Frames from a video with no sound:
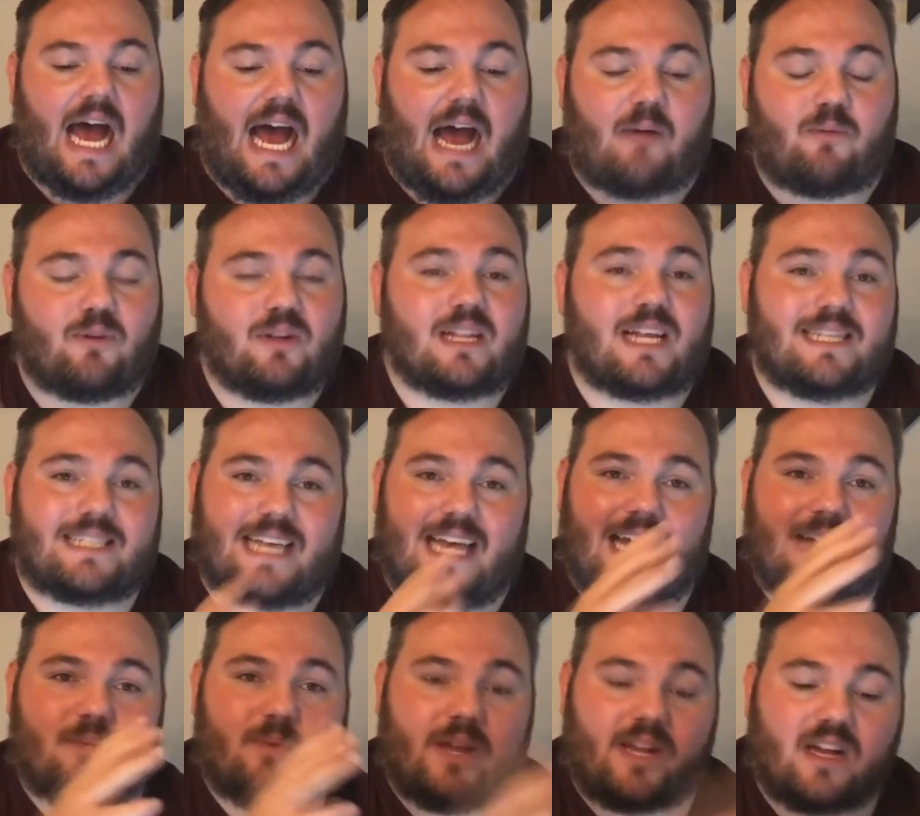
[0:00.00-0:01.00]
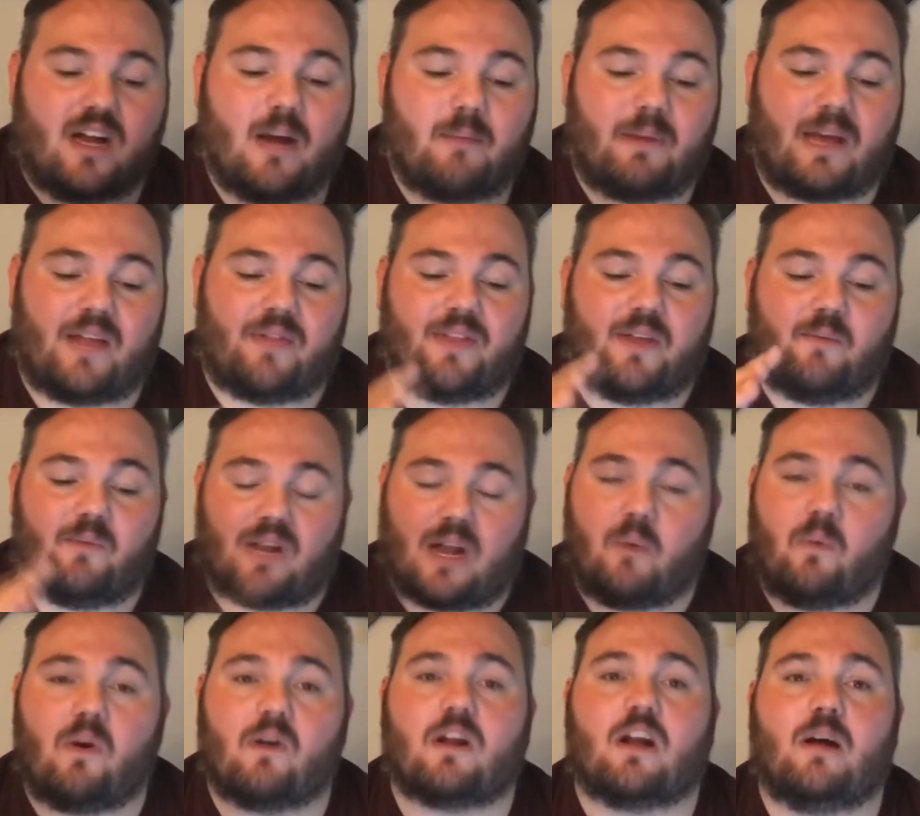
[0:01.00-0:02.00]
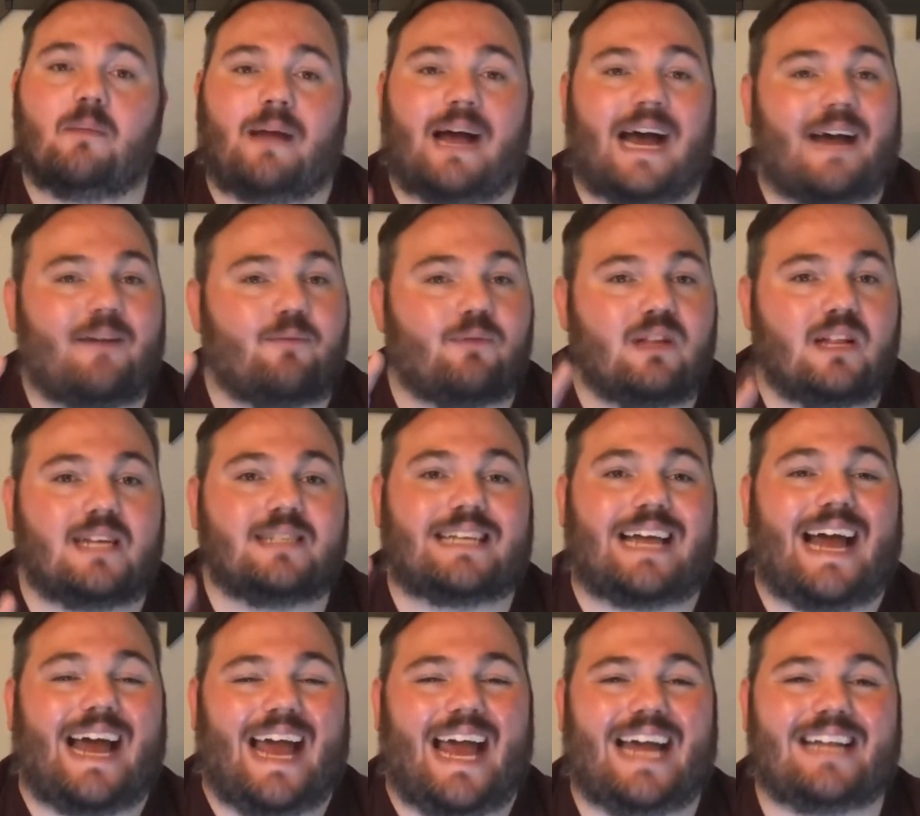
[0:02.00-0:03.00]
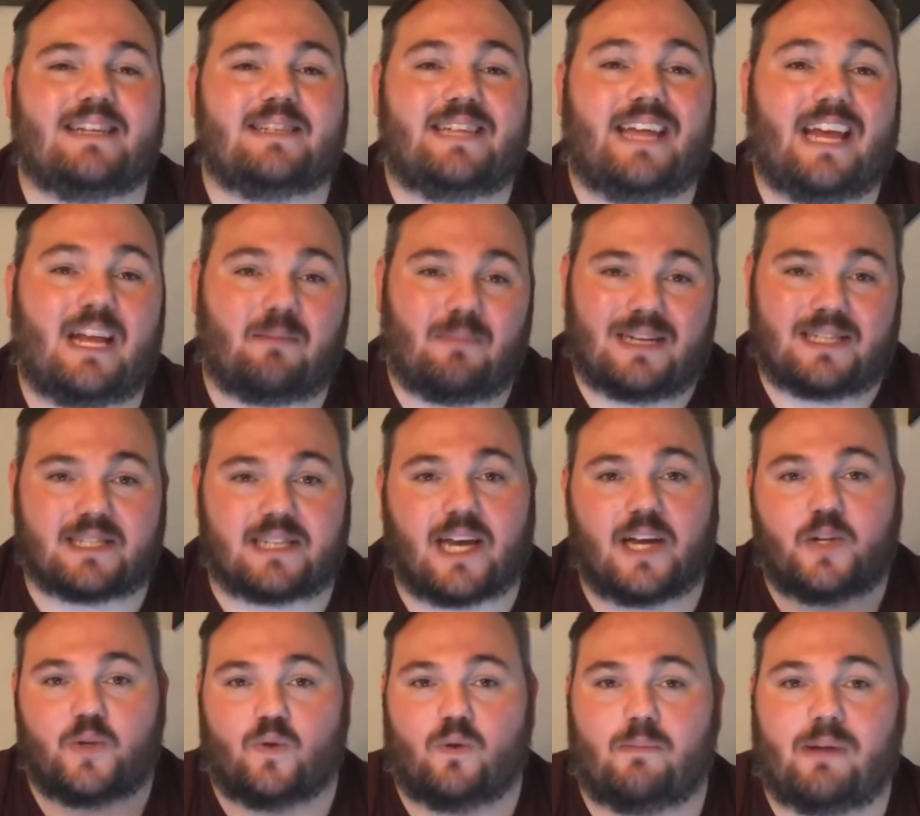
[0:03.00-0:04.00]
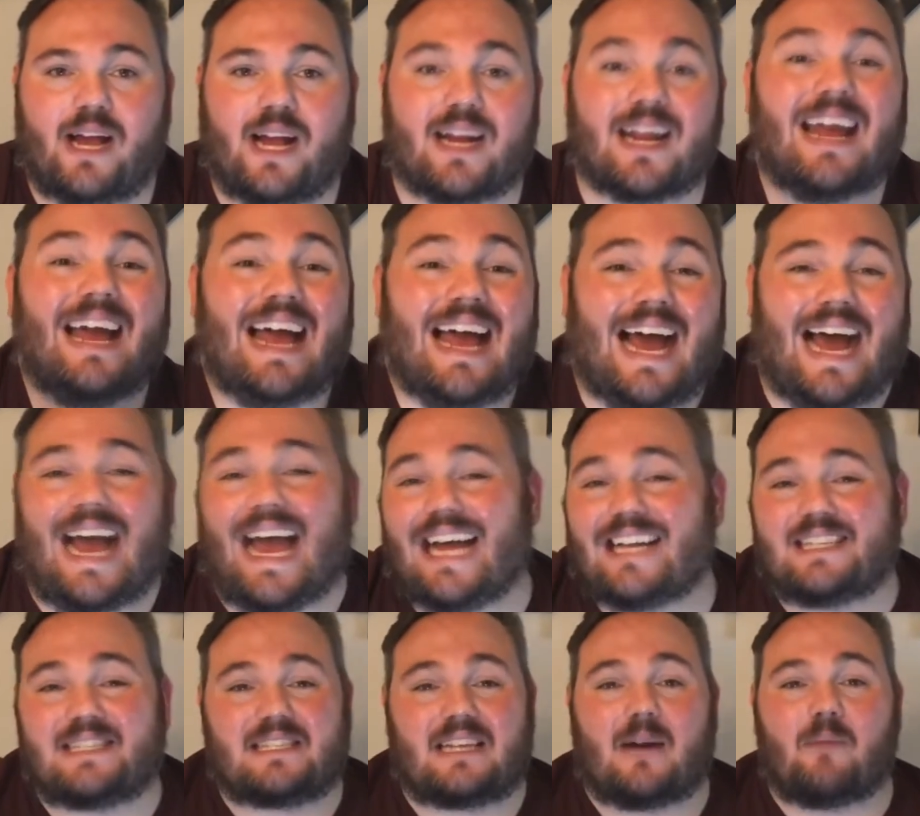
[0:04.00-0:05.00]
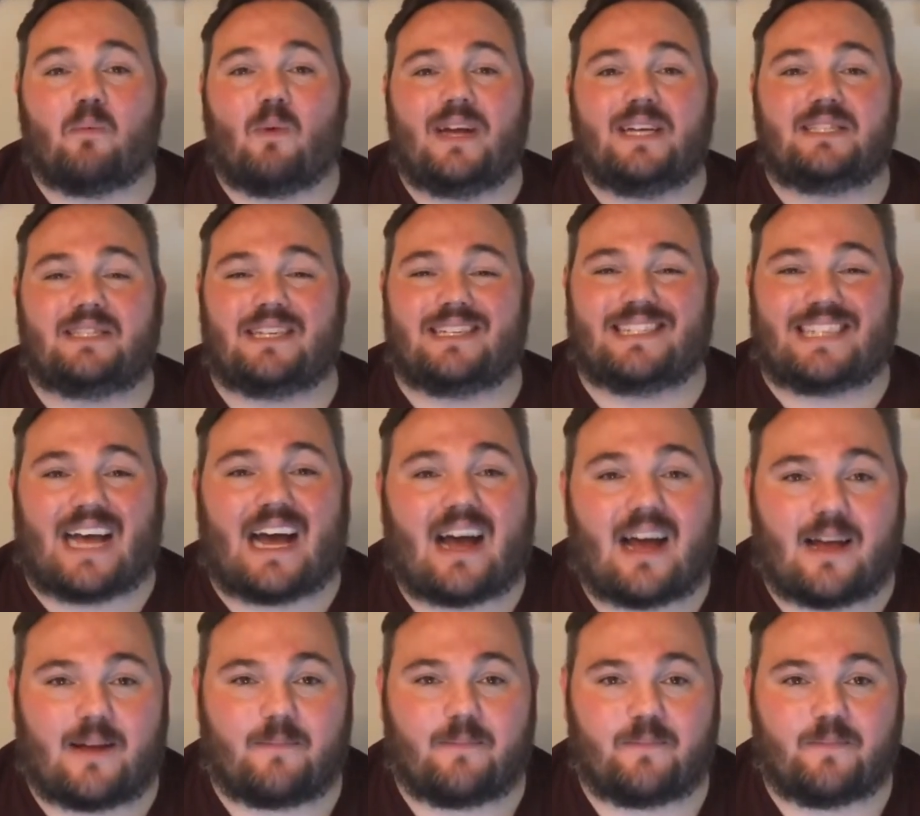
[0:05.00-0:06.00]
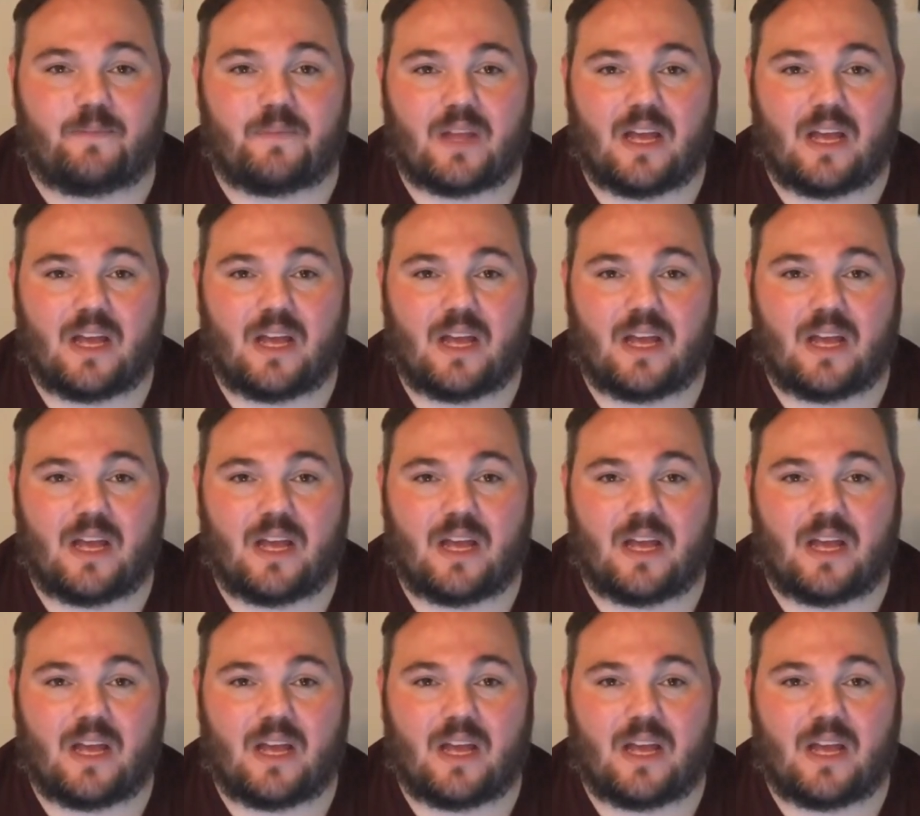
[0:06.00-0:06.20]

I realized I had to wake up, and then when I woke up, I realized I had to take my schedule back. I had to stop wasting time.